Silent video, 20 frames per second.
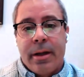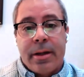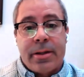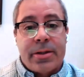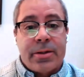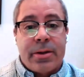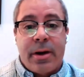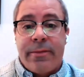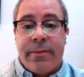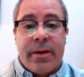
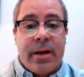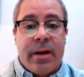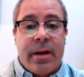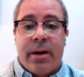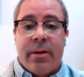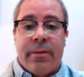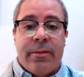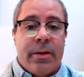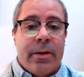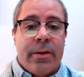And so I've
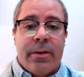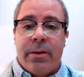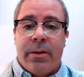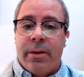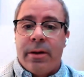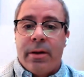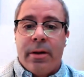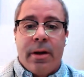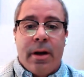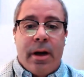
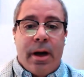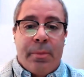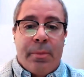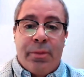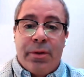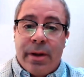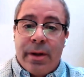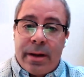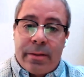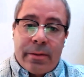interviewed a
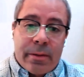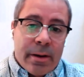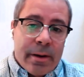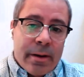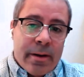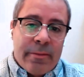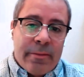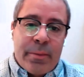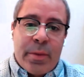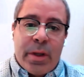
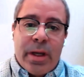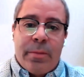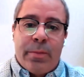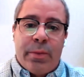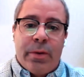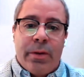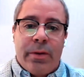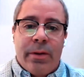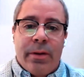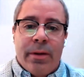plethora of
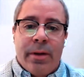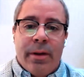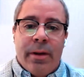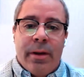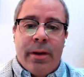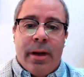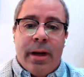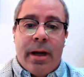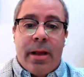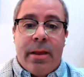people,
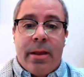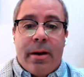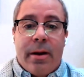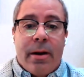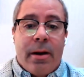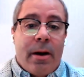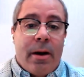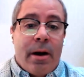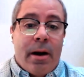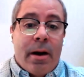and
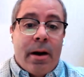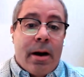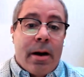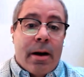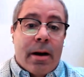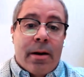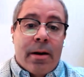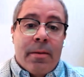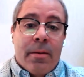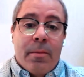there
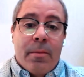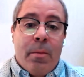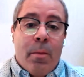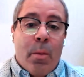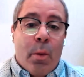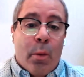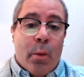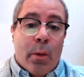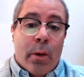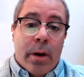are
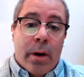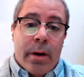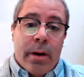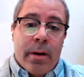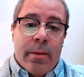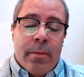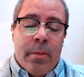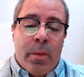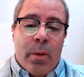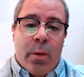more
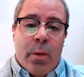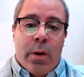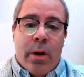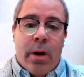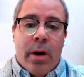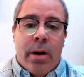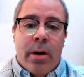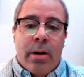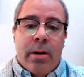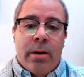and
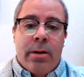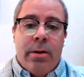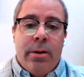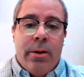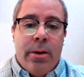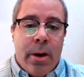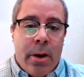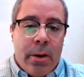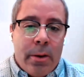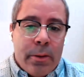more
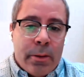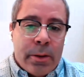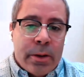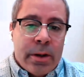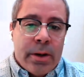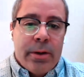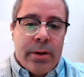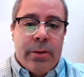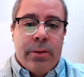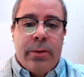
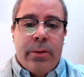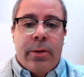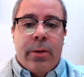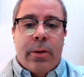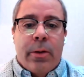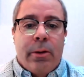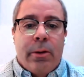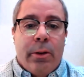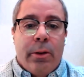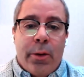no-code
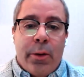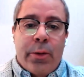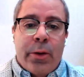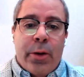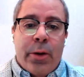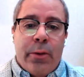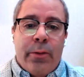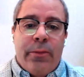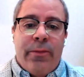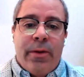or
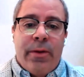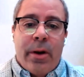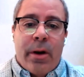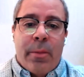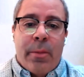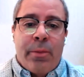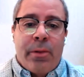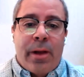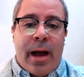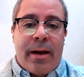low-code
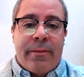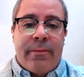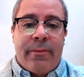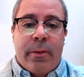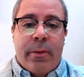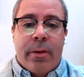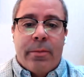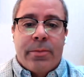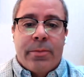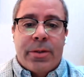VR
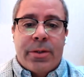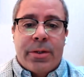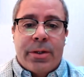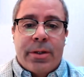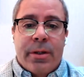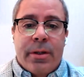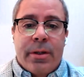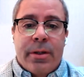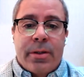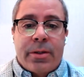
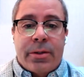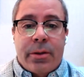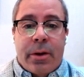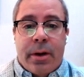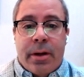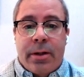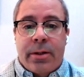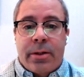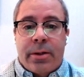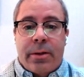platforms
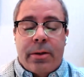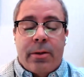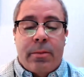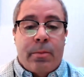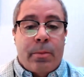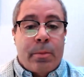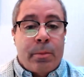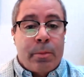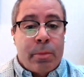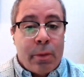starting to
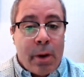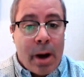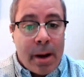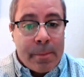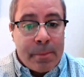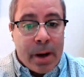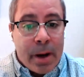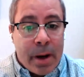prop